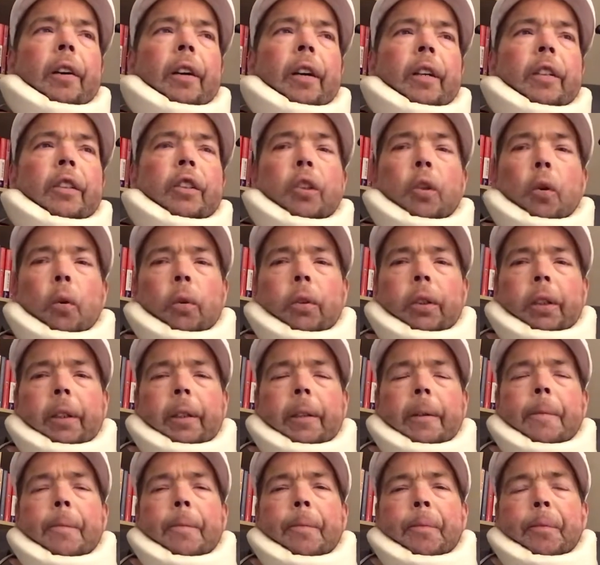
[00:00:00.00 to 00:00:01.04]
shoulder,
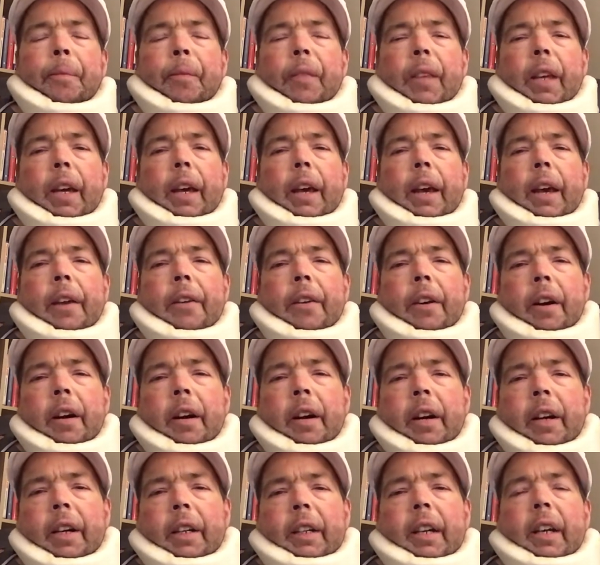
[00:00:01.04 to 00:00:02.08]
and
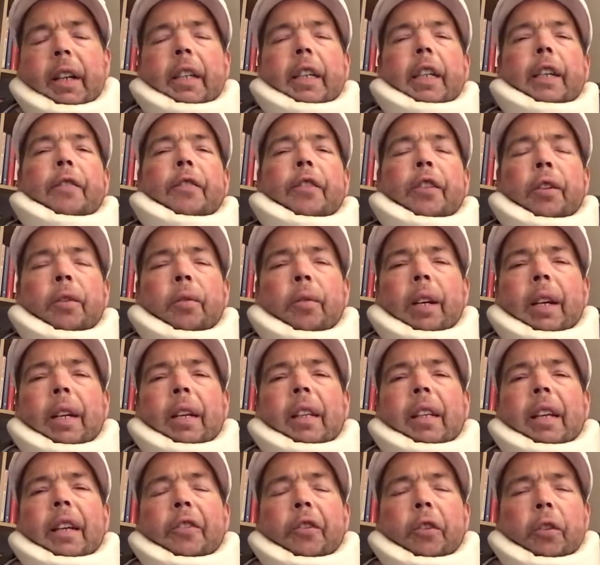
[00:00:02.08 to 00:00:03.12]
it kind of gives you an
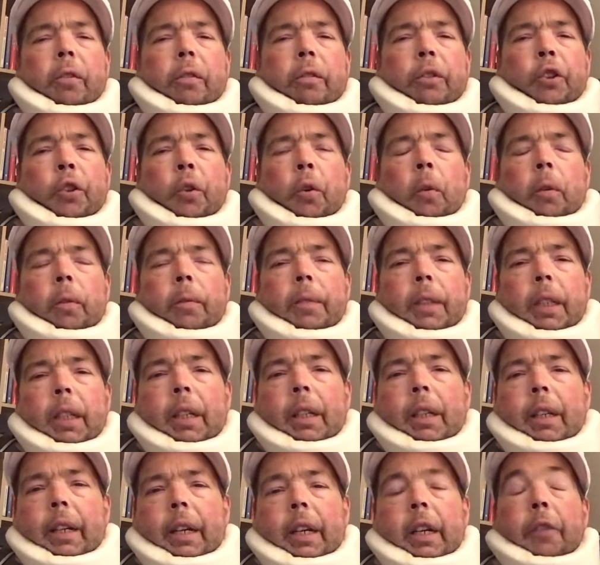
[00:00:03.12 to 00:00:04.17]
electrical jolt.
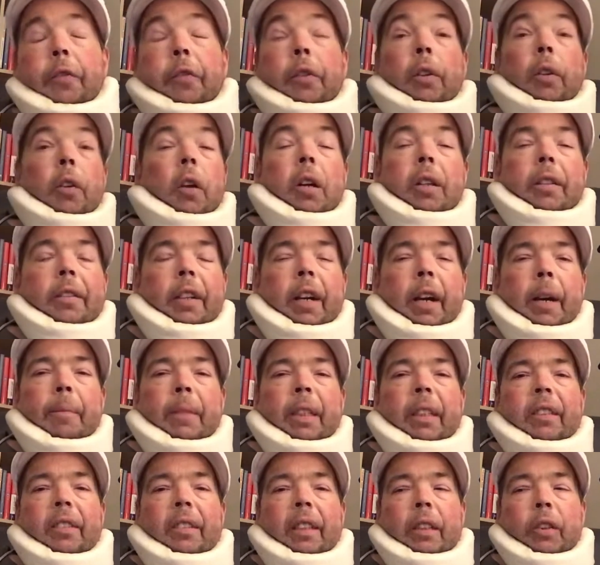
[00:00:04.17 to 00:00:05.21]
And for a long time,
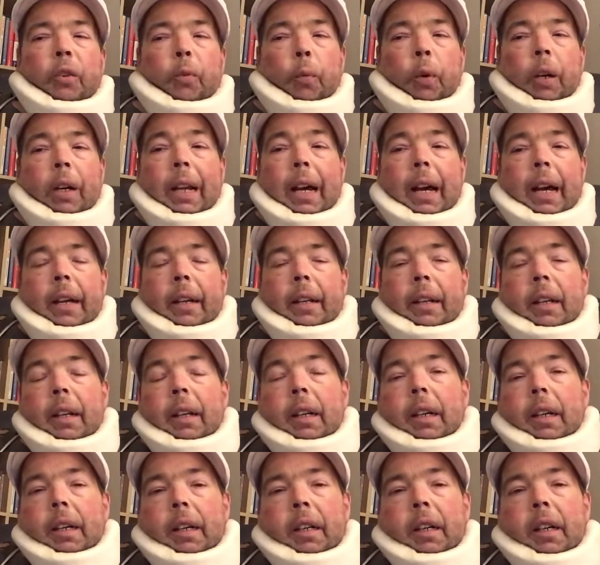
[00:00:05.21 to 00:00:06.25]
these things were not
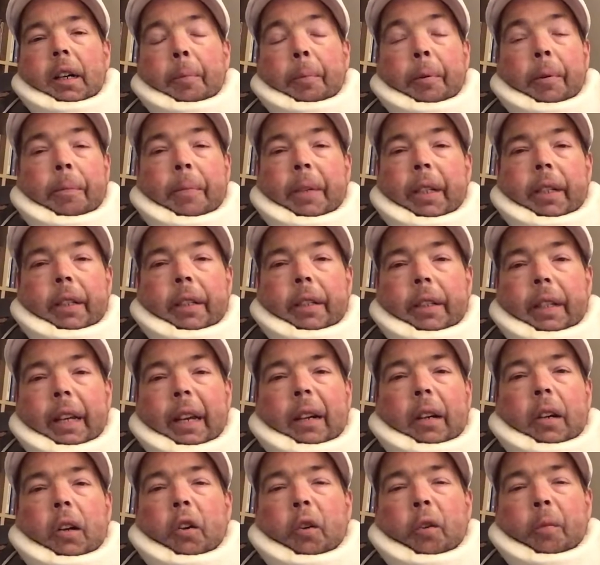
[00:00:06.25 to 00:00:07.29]
permitted at
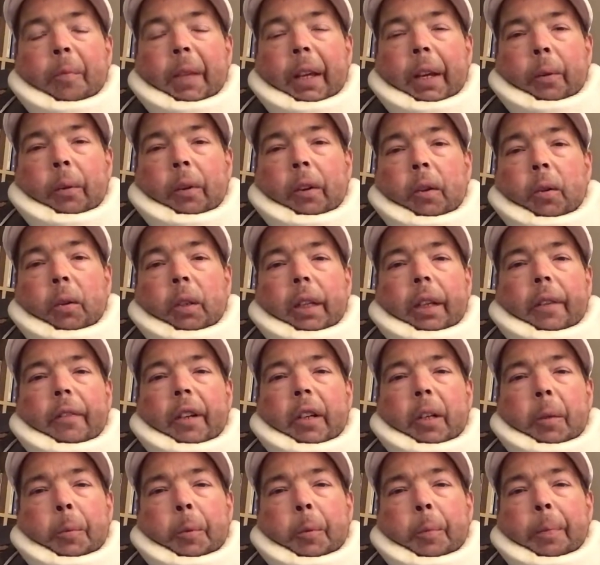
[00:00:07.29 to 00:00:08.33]
home. They were only
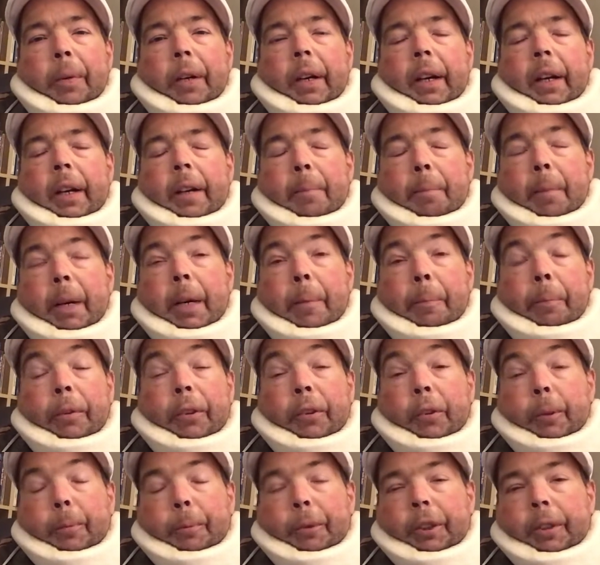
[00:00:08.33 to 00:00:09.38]
available by
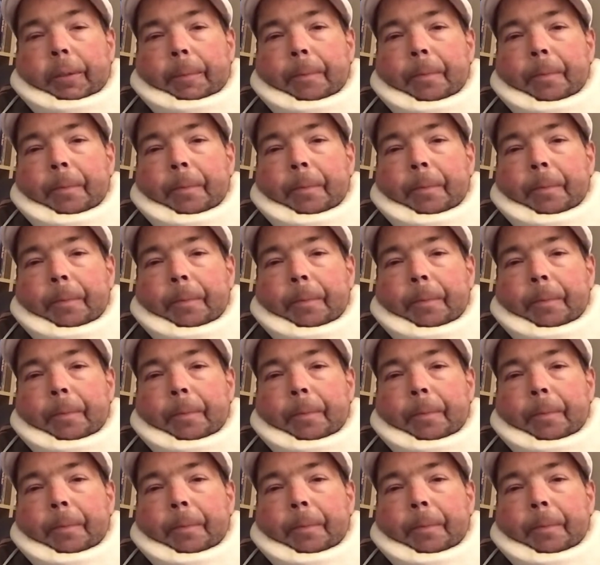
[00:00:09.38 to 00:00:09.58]
prescription,